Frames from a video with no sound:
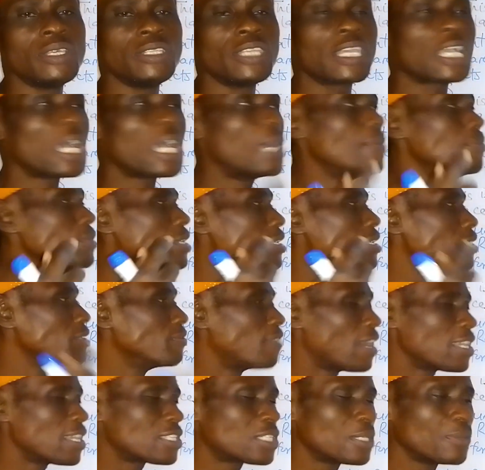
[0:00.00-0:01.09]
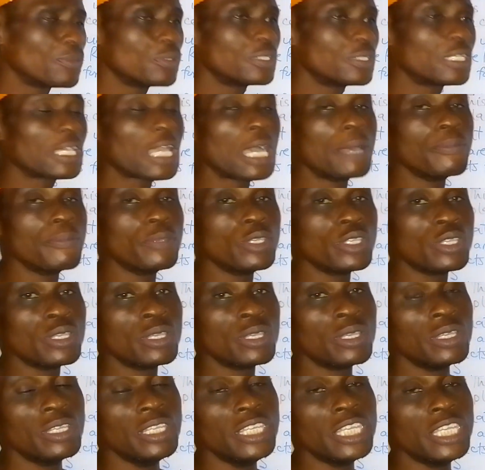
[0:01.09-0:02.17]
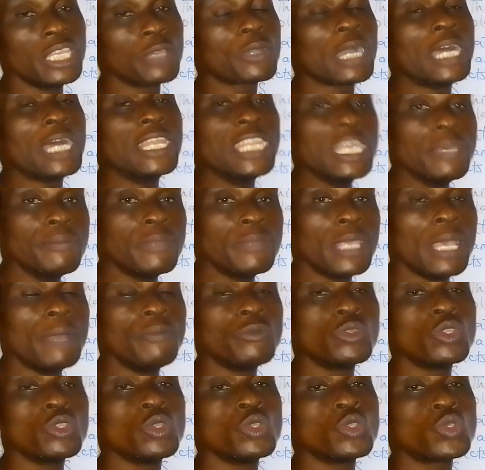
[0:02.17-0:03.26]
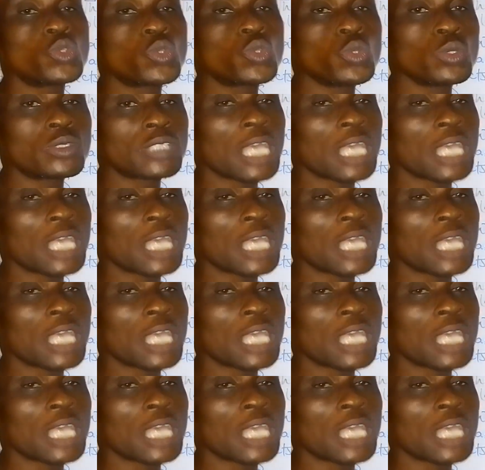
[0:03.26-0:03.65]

They can be a reversible, you can name them 2